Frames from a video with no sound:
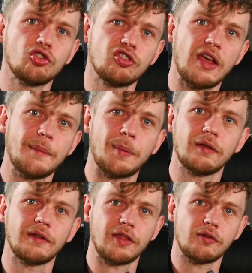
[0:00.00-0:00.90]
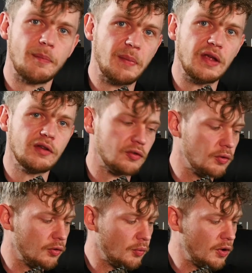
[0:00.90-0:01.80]
shape and let the repeats
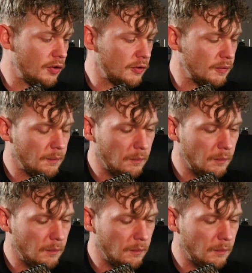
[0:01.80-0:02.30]
do the work.